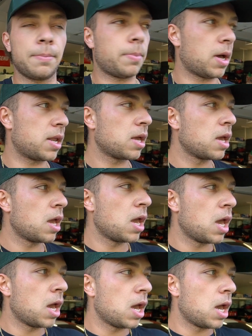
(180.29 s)
But
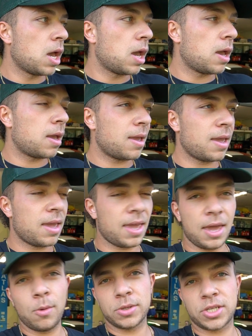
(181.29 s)

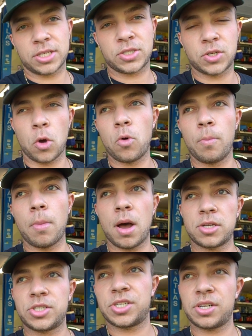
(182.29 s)
it was just so
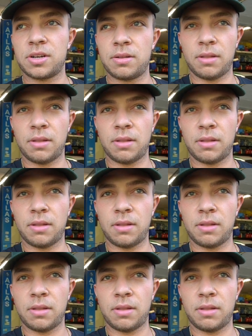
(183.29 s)
much,